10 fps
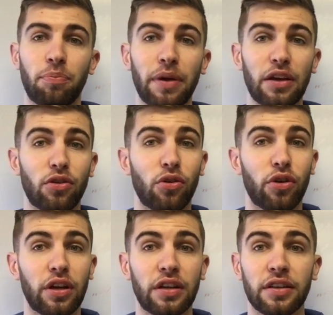
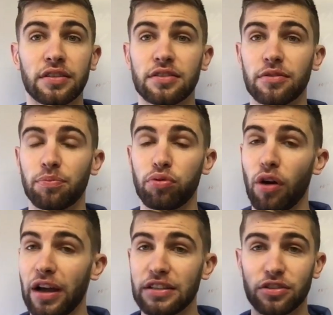Bitcoin's
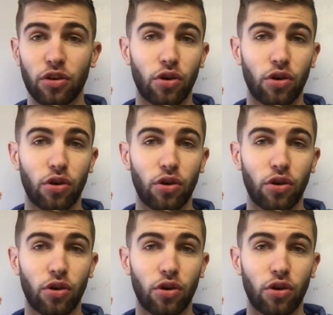price